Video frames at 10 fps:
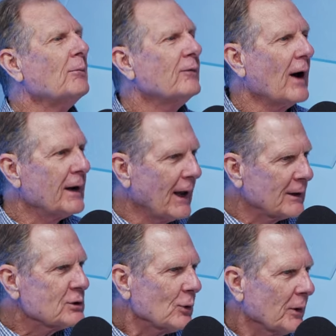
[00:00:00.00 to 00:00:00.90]

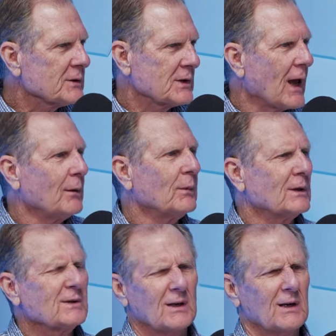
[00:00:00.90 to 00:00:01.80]
financial
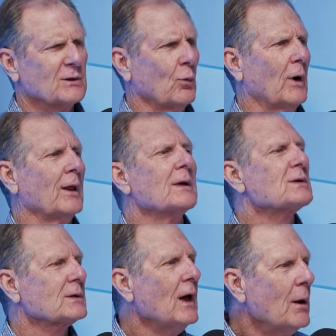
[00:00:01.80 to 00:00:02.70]
statements as well
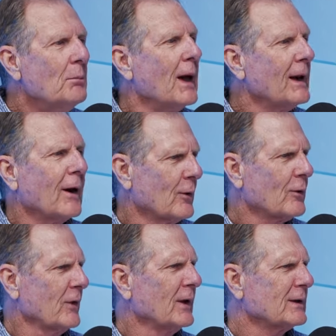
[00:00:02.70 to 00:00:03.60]
as many other
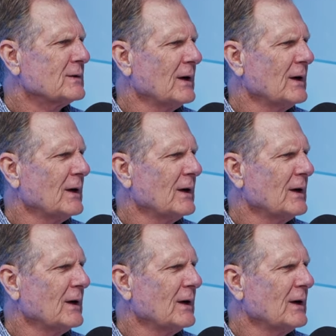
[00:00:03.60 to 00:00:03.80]
things.